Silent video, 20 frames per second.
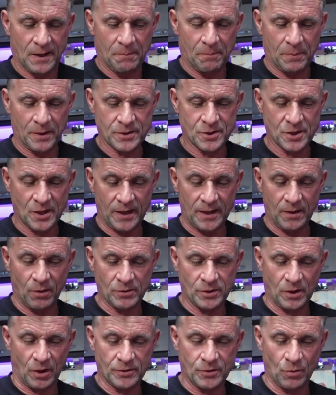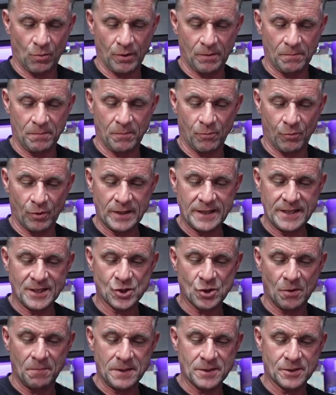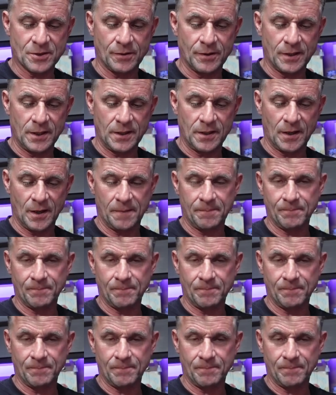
but and I don't want to release them into the